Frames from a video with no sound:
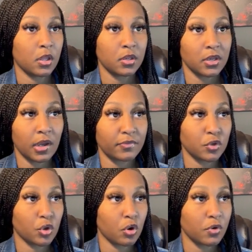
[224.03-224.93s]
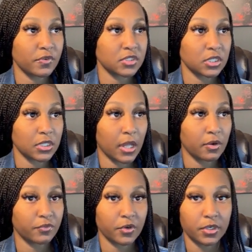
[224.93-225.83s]
Now if you go over to
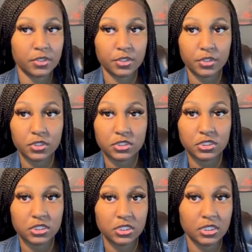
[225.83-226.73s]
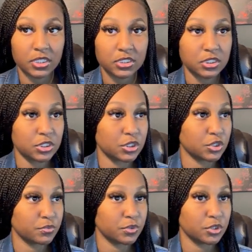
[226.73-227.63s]
CloudFront, you're gonna see that this
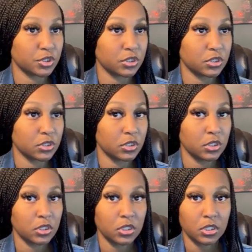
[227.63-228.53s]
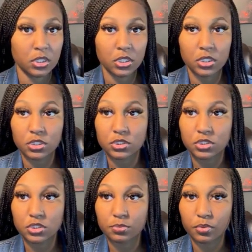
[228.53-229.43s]
distribution is
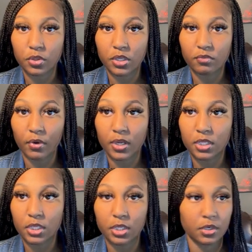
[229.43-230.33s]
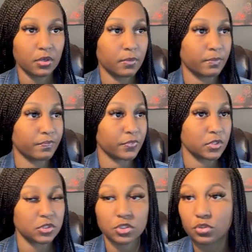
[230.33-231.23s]
deploying right here.
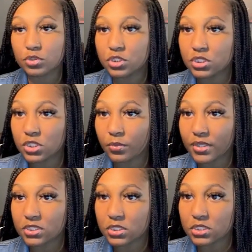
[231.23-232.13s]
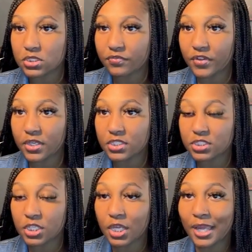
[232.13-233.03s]
So you just need to wait till it's finished,
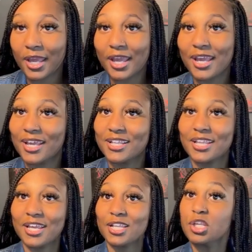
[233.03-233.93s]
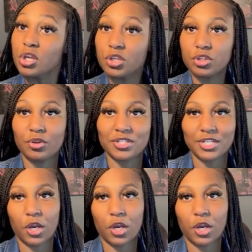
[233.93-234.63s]
and then you can check